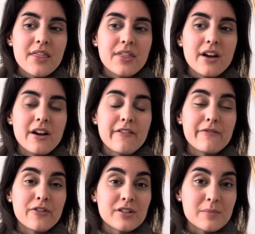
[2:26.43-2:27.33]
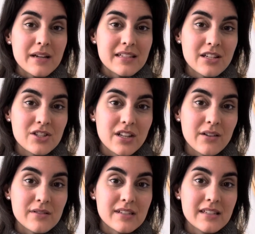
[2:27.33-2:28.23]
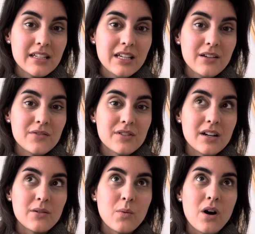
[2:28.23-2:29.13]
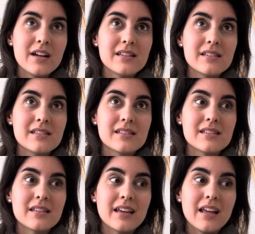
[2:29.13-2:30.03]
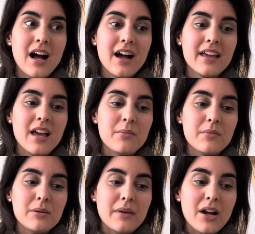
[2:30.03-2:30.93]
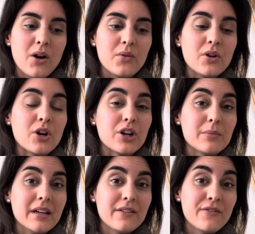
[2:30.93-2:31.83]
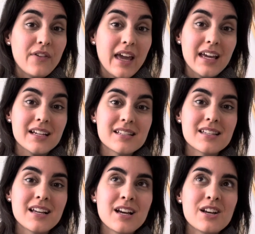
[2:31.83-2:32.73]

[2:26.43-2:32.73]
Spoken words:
the first message that I received was that I am in my own hermit phase.